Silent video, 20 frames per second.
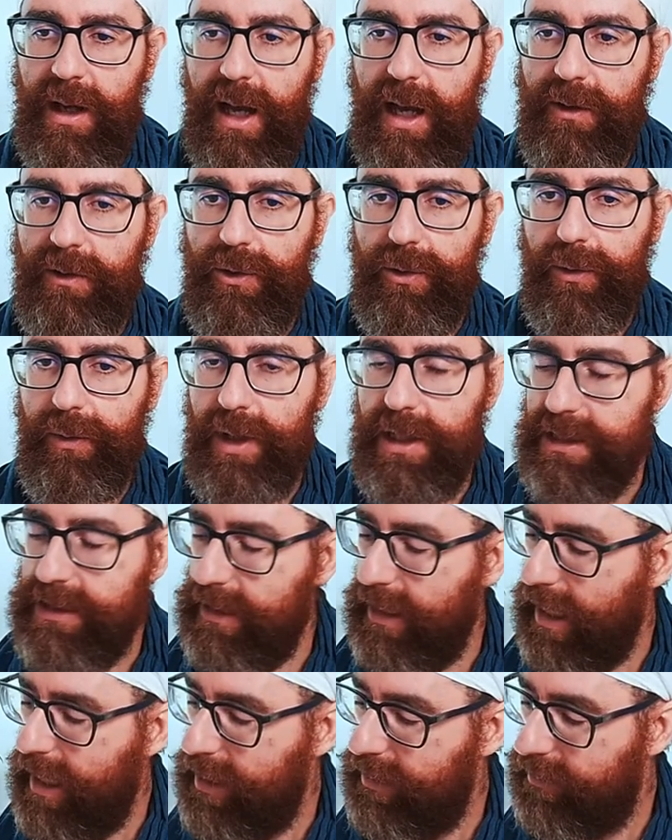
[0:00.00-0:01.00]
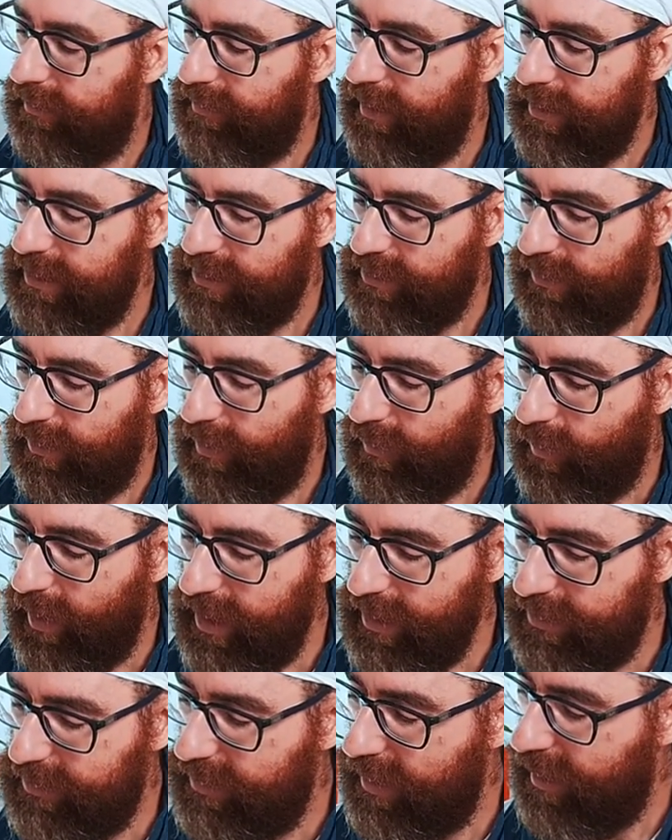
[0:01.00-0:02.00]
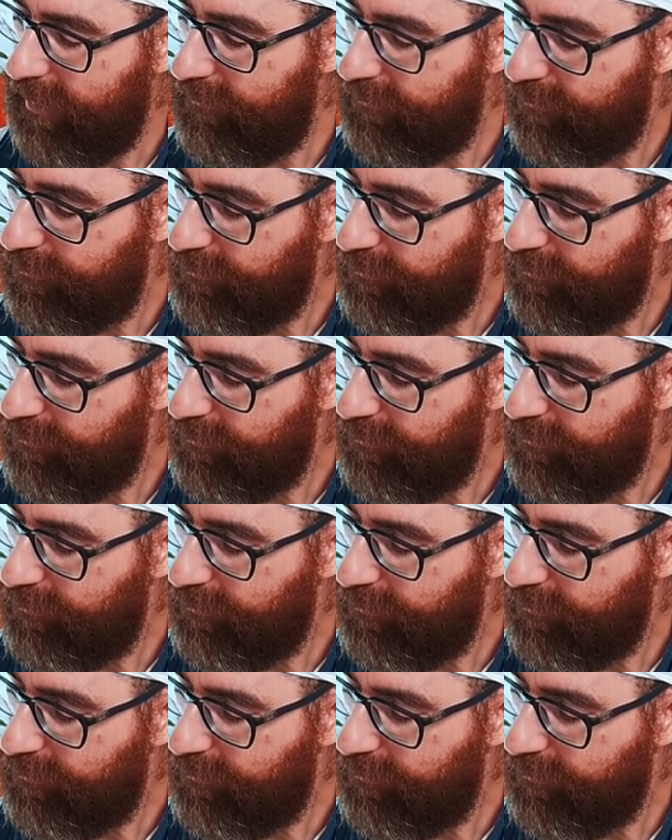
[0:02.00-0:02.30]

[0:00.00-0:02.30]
how to reach that? There is three ways, yeah?